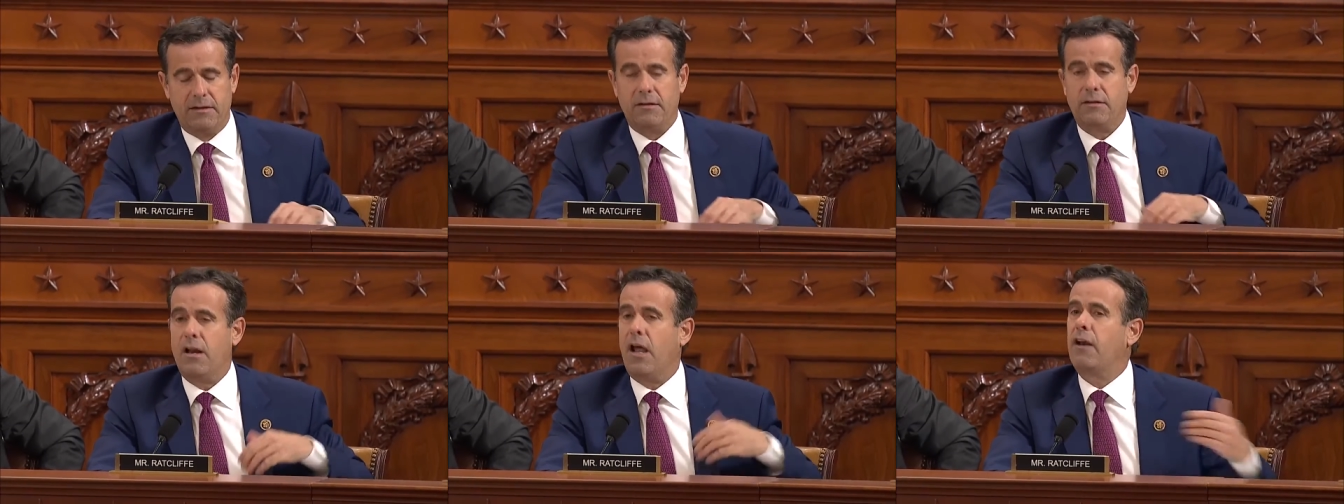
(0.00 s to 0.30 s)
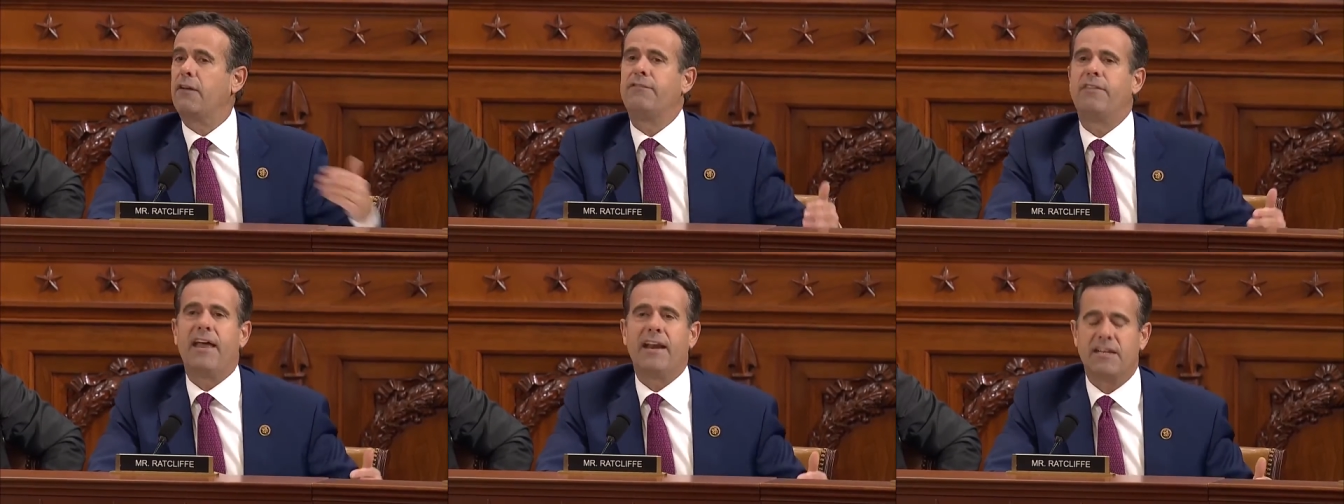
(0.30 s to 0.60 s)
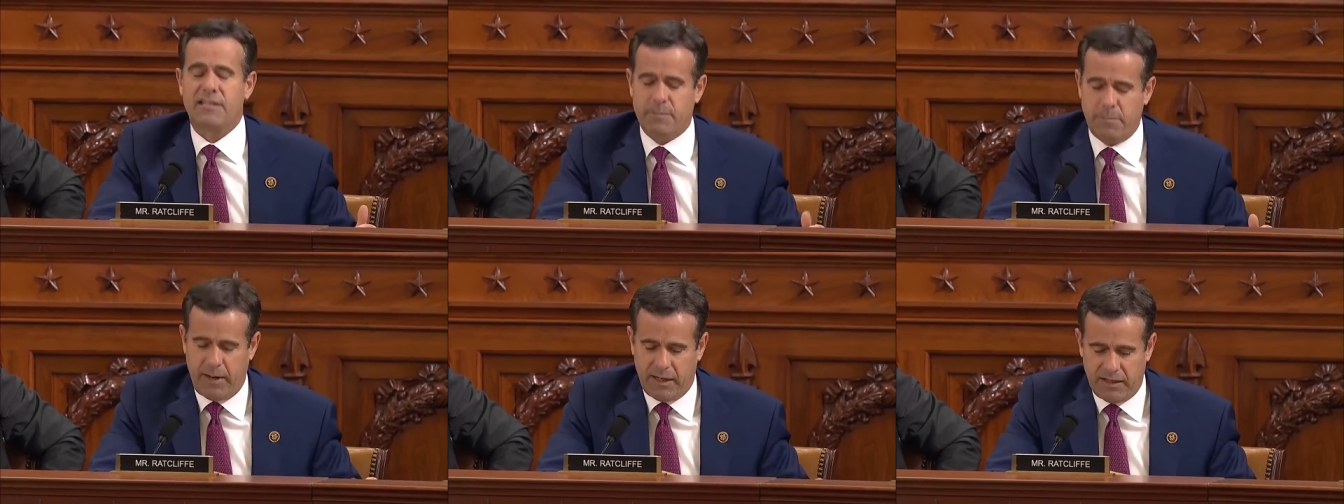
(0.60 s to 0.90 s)
None of that
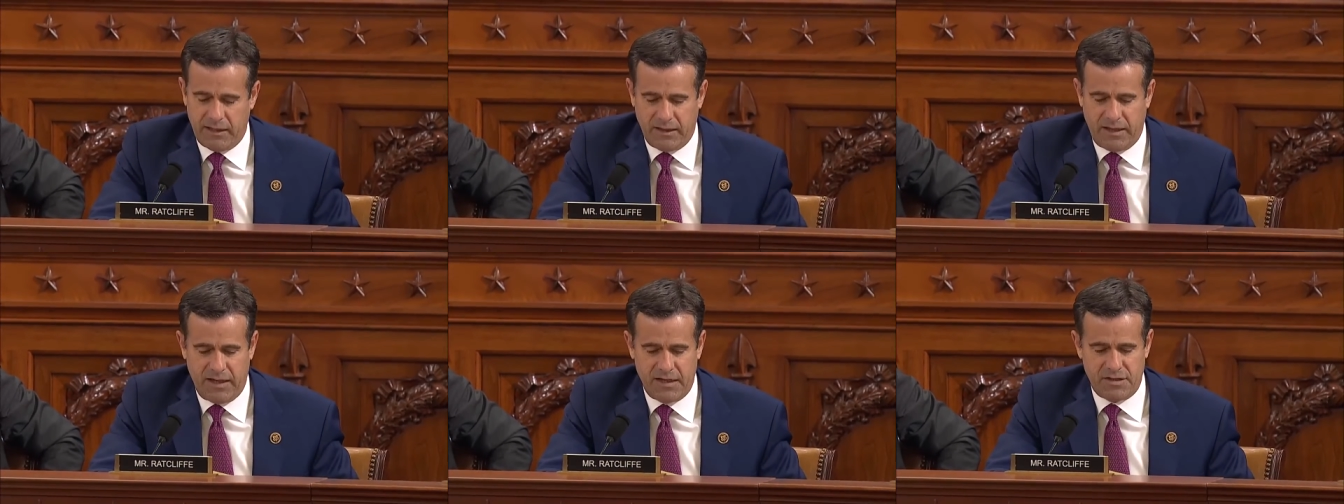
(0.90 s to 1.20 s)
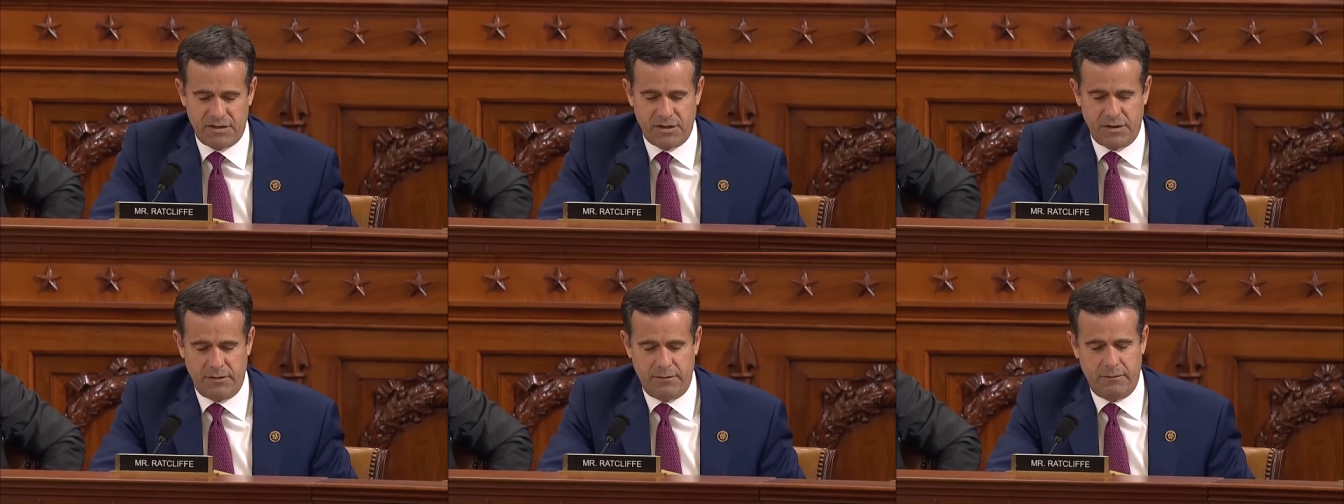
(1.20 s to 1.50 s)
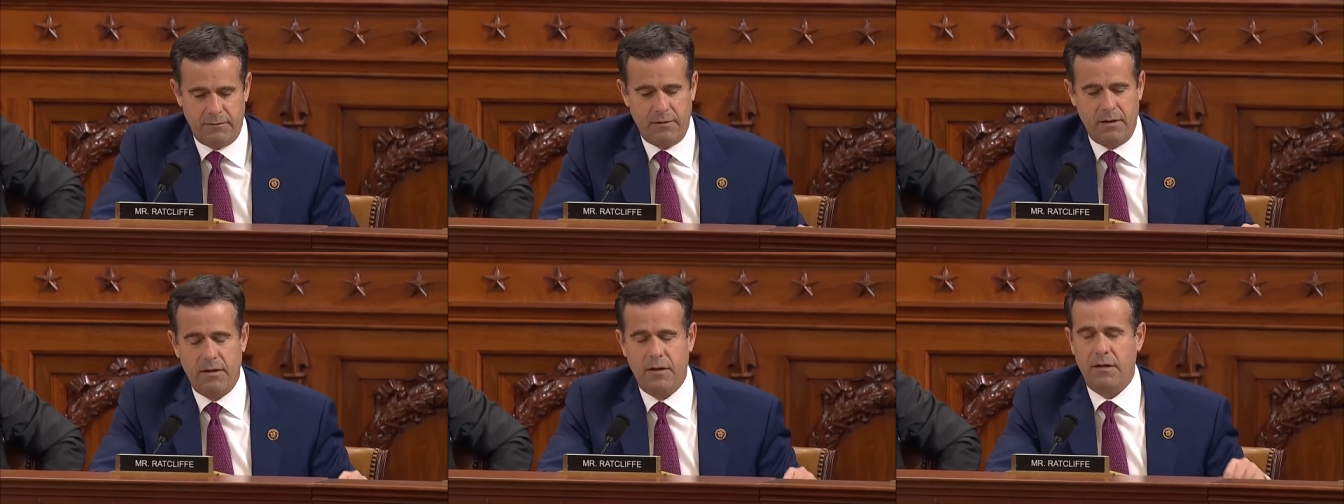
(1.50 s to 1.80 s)
is speculation.
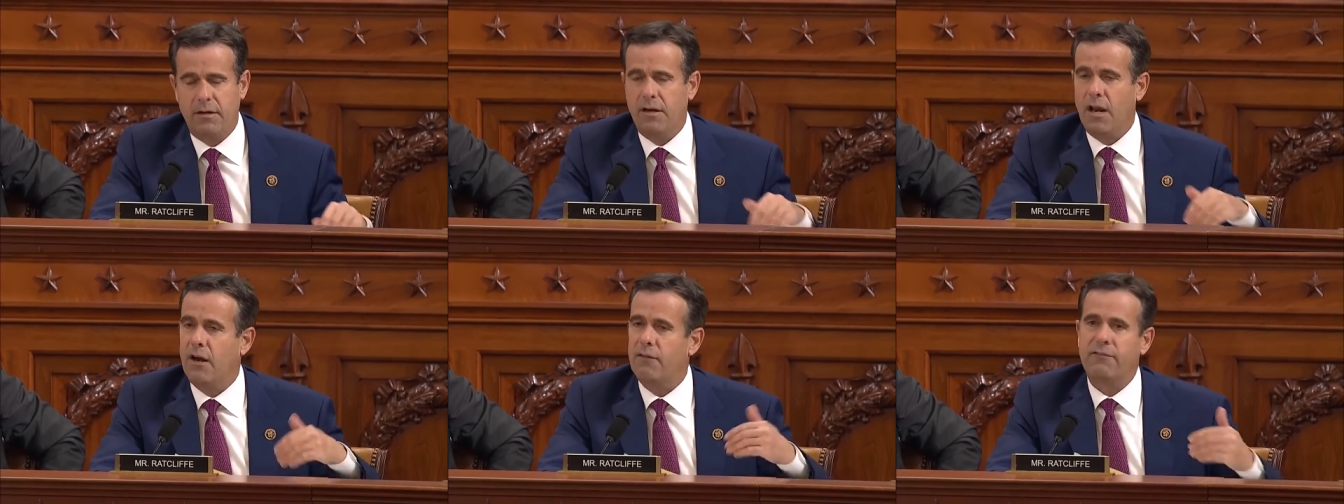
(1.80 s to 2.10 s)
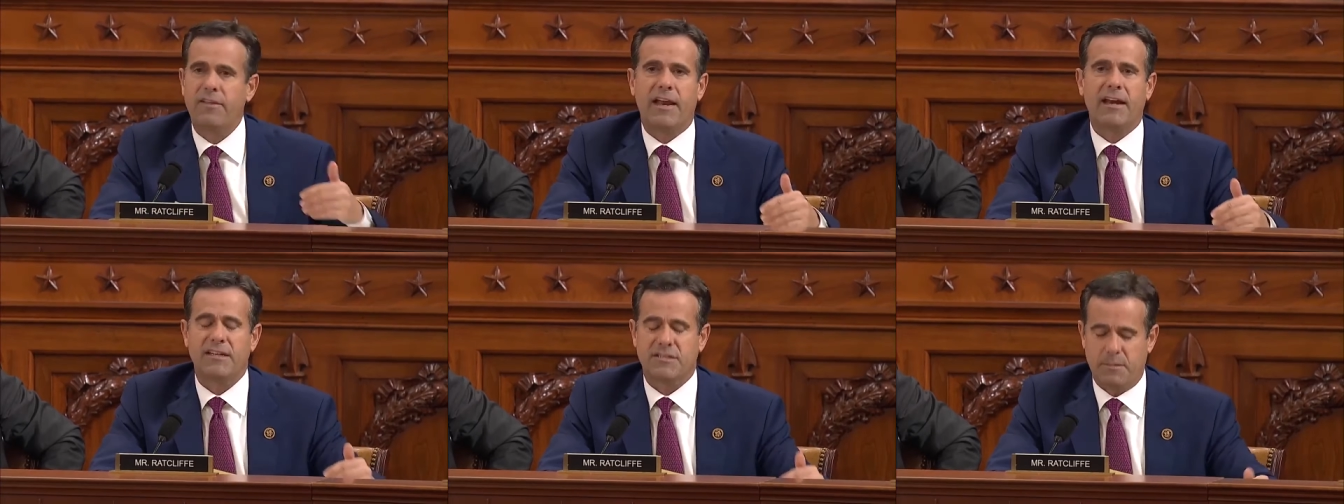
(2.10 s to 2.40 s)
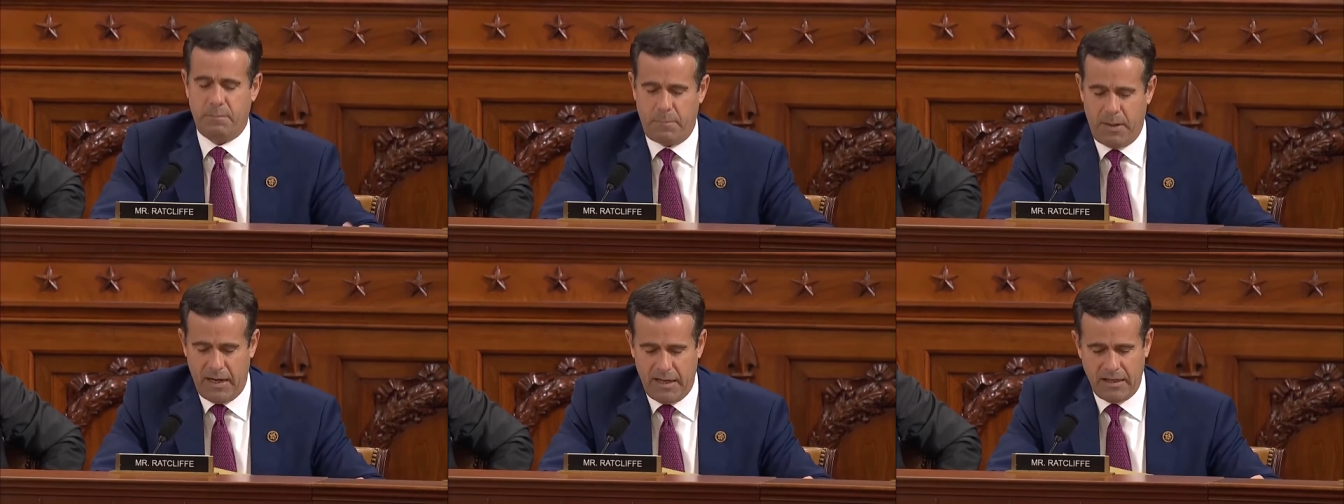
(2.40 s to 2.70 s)
None of that is
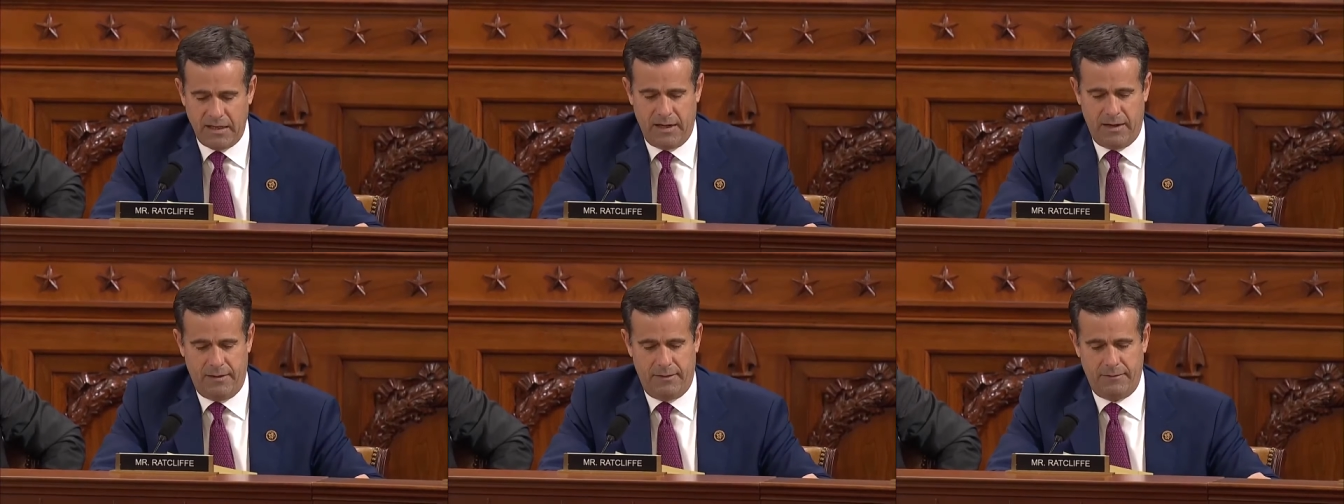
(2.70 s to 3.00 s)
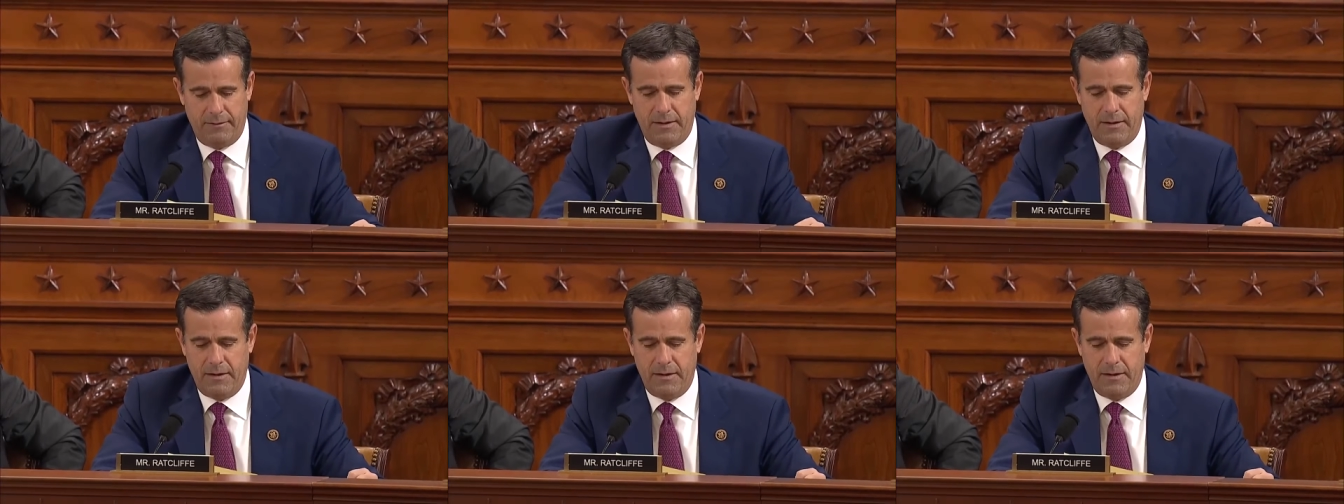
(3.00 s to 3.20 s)
opinion.